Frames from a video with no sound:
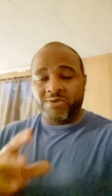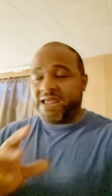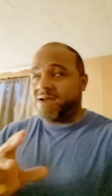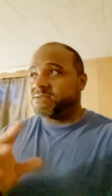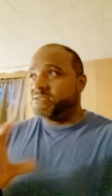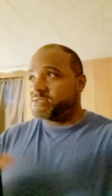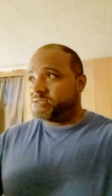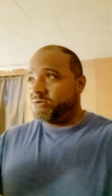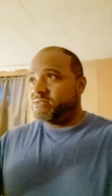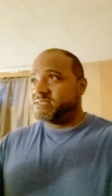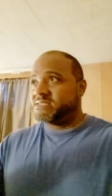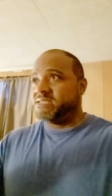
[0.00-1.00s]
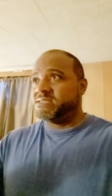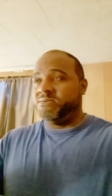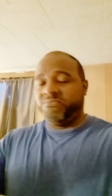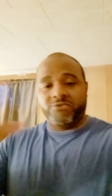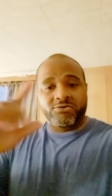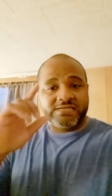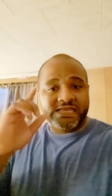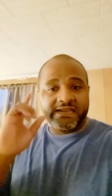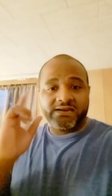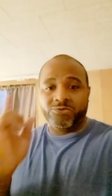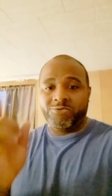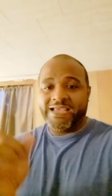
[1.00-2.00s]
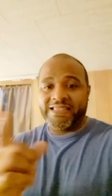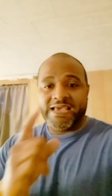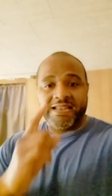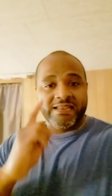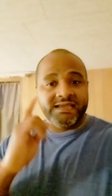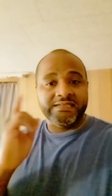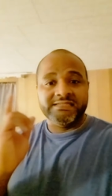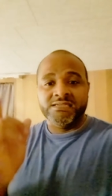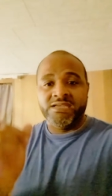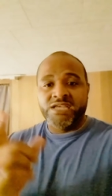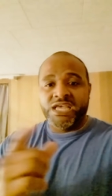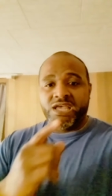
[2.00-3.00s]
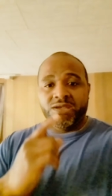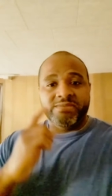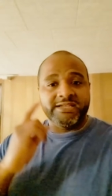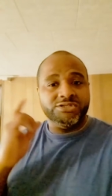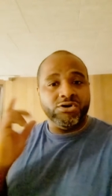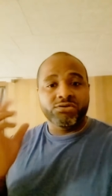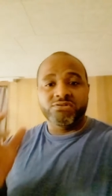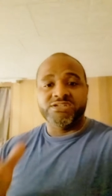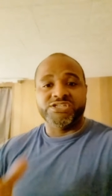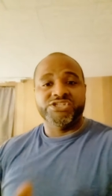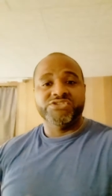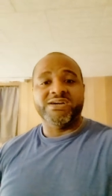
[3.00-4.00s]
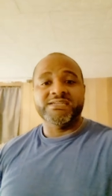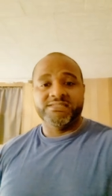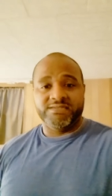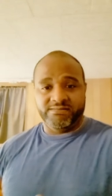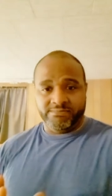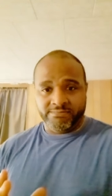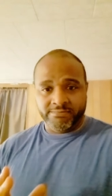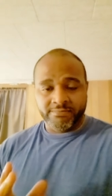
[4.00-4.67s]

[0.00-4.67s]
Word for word: Without the solar system rotating the way that it is, it would be total destruction.